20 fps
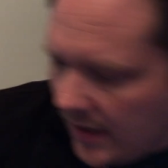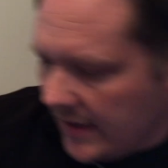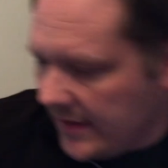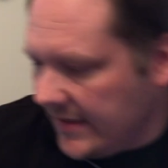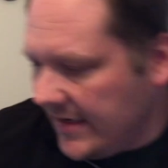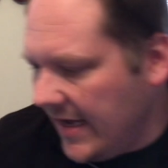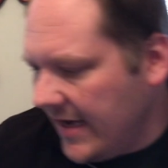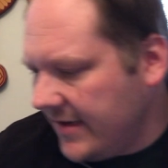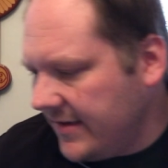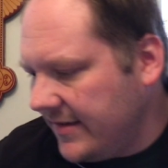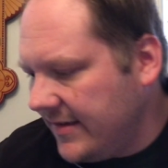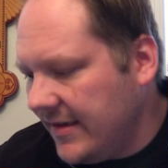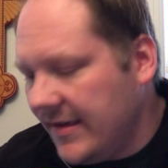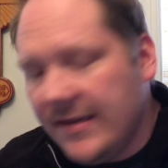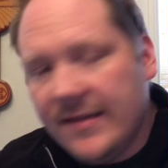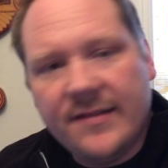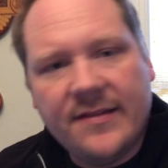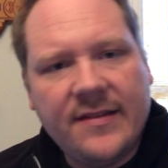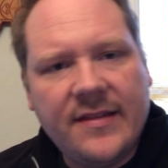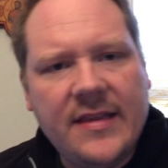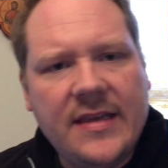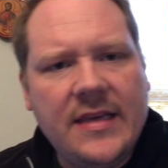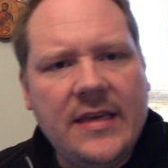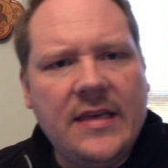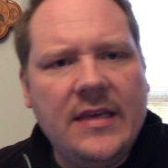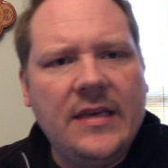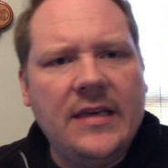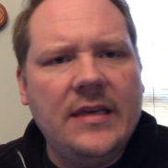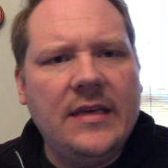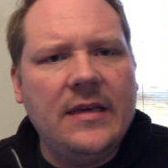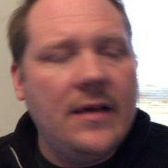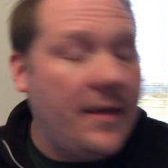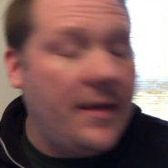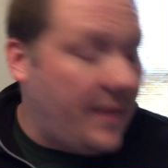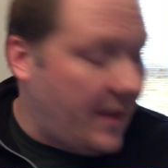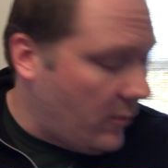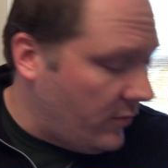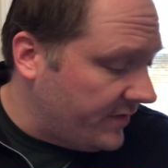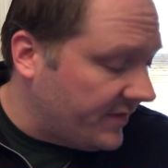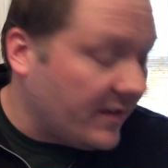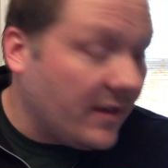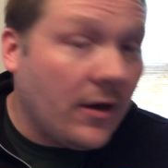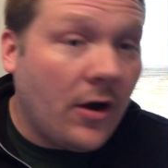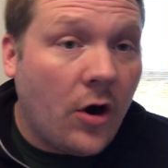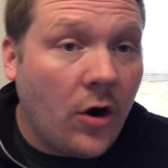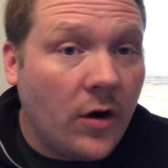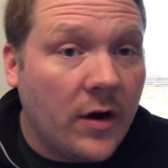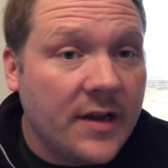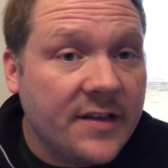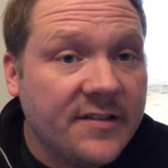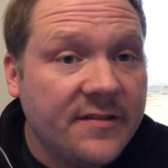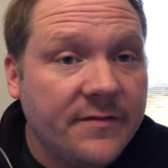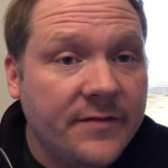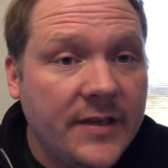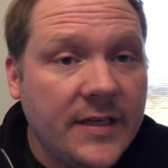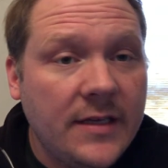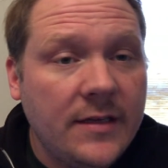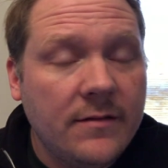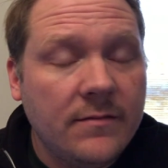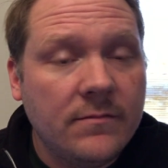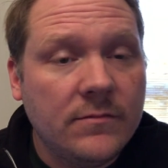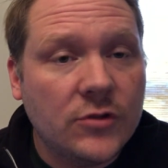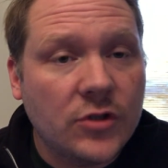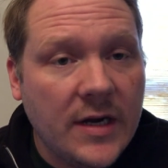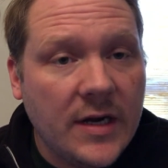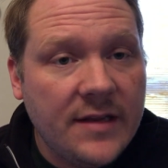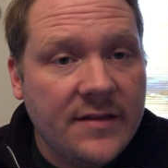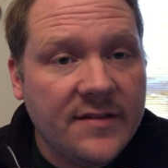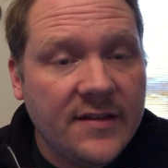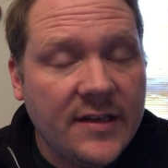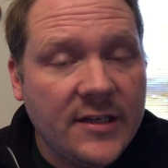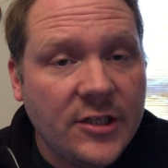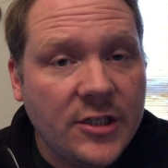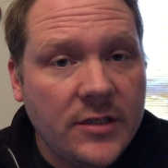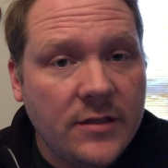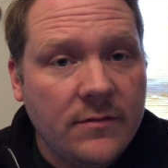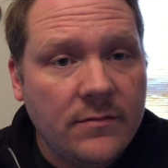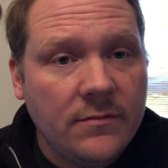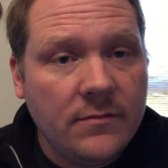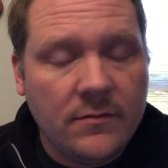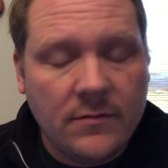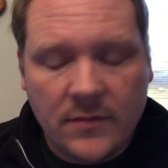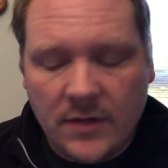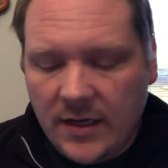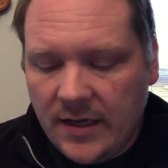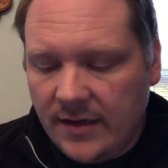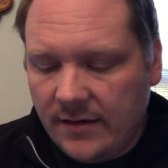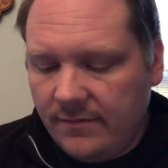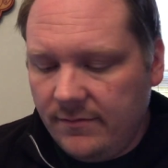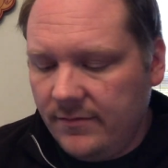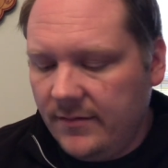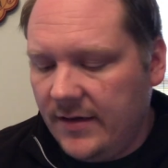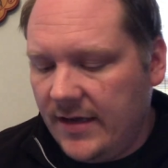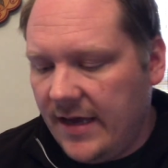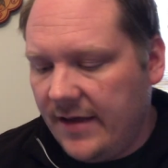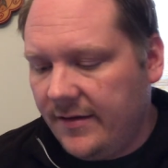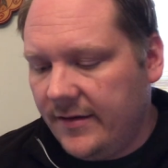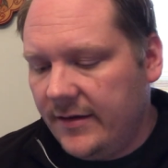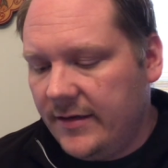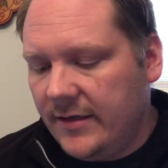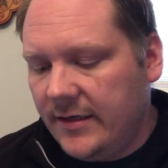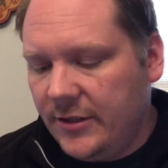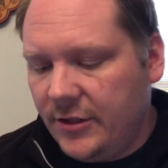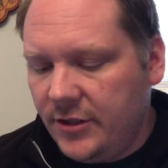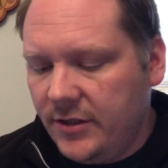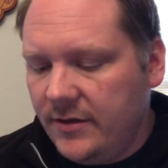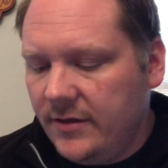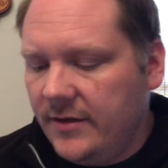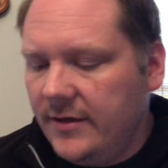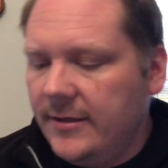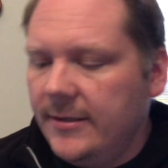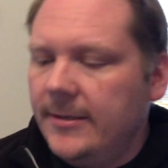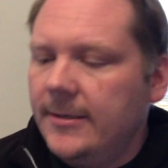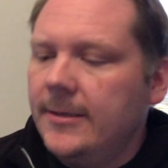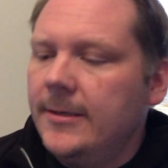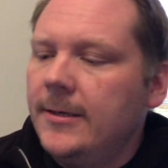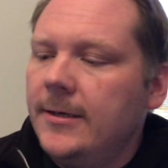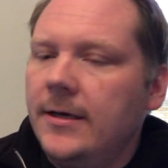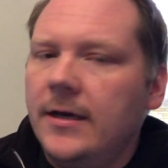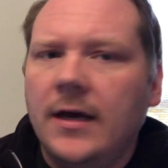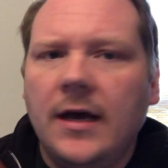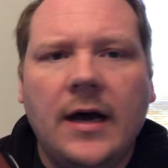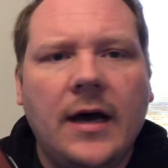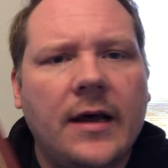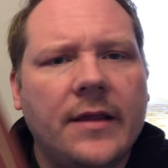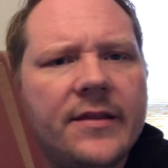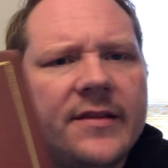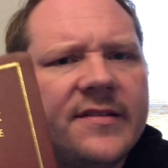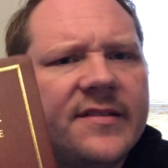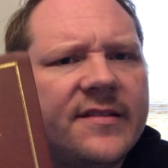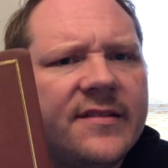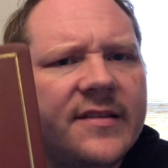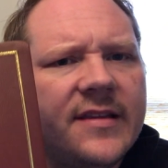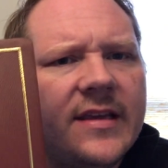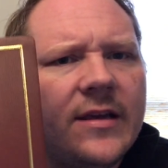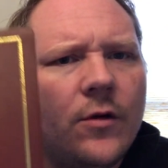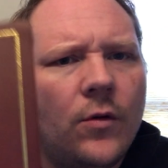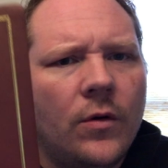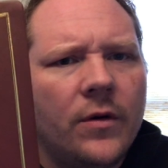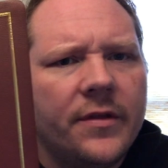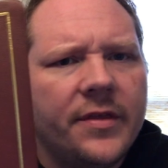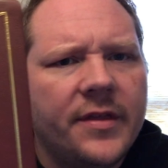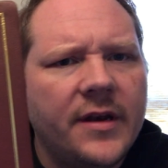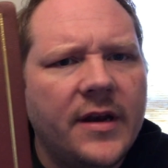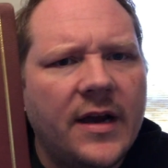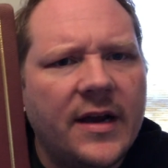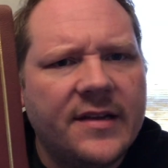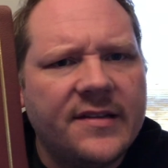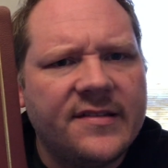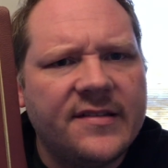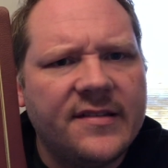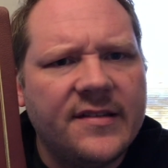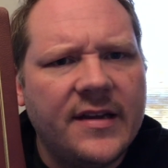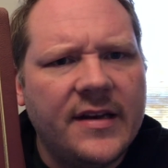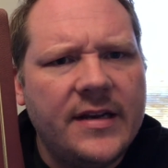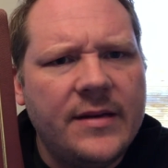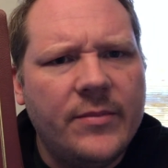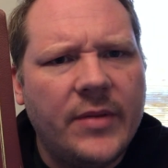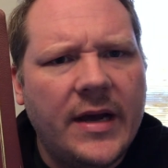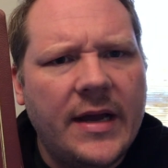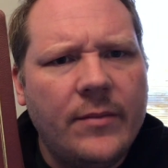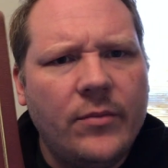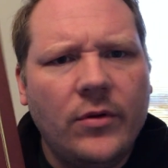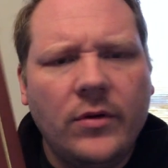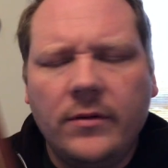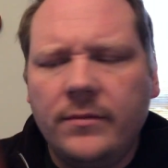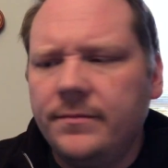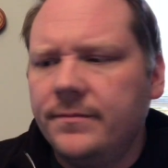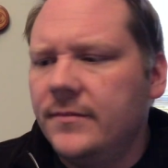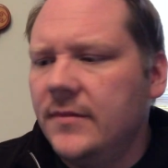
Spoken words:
Next is and that was a RSV translation, Catholic edition. This is the Orthodox Study Bible.